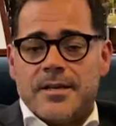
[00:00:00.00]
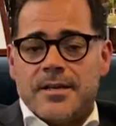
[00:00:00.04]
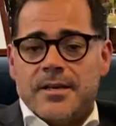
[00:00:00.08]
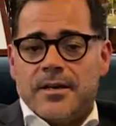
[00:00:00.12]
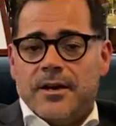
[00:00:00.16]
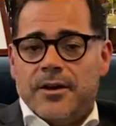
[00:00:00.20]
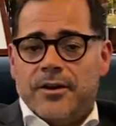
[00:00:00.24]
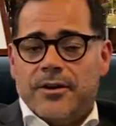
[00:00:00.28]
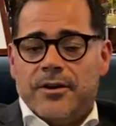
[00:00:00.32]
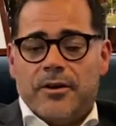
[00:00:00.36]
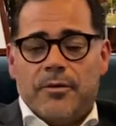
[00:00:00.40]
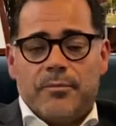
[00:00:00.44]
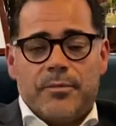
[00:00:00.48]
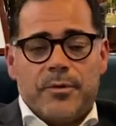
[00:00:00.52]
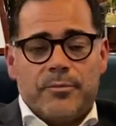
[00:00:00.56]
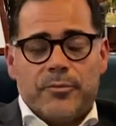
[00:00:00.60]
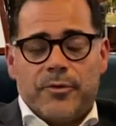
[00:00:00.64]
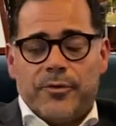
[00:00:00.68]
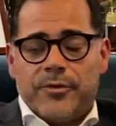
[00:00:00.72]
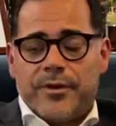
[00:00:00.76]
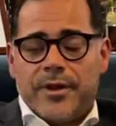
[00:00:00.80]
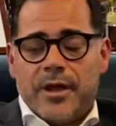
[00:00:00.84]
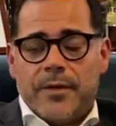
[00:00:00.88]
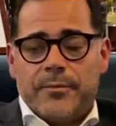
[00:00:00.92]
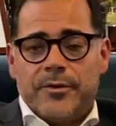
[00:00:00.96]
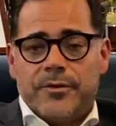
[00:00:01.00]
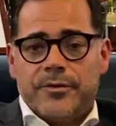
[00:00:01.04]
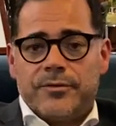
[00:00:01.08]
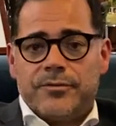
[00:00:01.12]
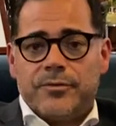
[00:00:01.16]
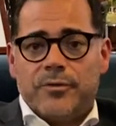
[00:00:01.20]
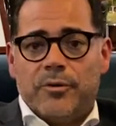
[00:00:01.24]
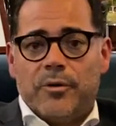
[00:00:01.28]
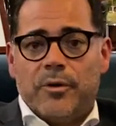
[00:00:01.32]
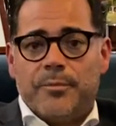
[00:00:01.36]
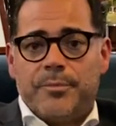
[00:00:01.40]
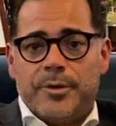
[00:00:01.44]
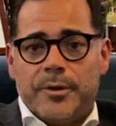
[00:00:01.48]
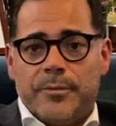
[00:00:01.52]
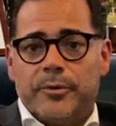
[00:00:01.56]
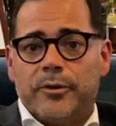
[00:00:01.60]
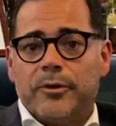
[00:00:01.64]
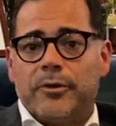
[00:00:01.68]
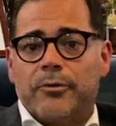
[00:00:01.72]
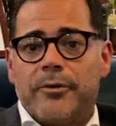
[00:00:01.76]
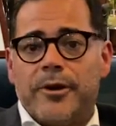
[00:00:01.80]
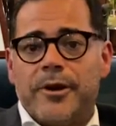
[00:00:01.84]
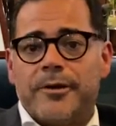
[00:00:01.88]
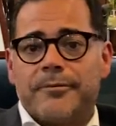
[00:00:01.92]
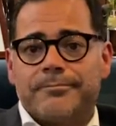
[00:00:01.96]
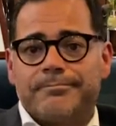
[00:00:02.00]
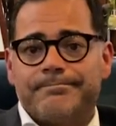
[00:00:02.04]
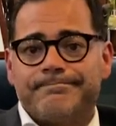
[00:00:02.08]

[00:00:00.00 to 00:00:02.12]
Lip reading: And I'll be more than happy to tour people around.